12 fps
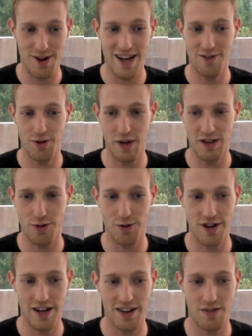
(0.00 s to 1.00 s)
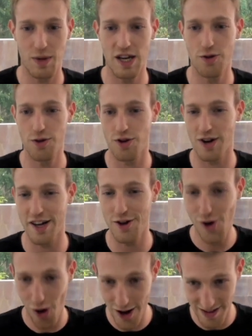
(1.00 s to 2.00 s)
to P2.x, P2.y. You
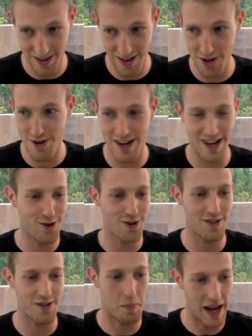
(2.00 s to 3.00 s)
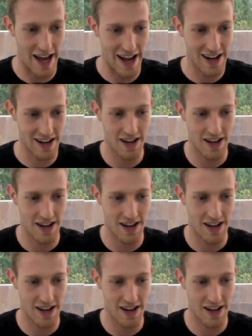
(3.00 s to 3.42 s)
can't see it right now because it's black,